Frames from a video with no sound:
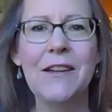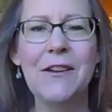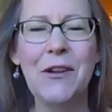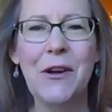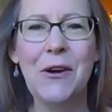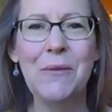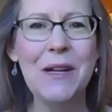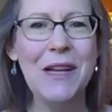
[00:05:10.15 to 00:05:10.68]
You
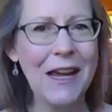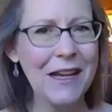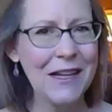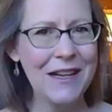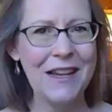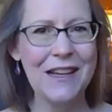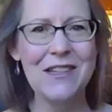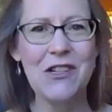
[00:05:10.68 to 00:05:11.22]
know, we'd like
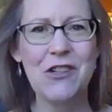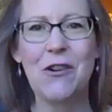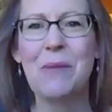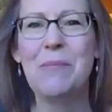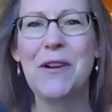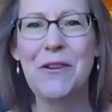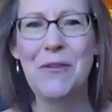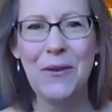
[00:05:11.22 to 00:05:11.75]
a nice
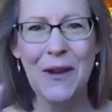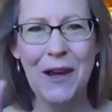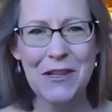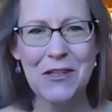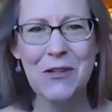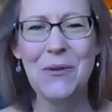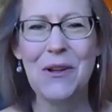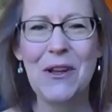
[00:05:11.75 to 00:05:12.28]
shrubbery, not
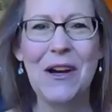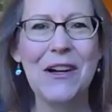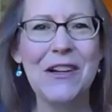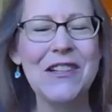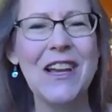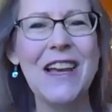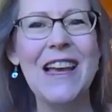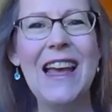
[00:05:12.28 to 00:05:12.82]
too
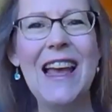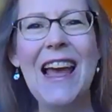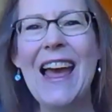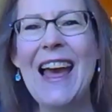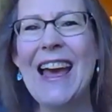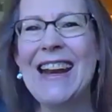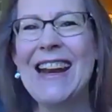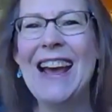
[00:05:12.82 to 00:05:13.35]
large.
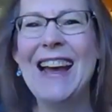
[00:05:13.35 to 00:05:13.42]
And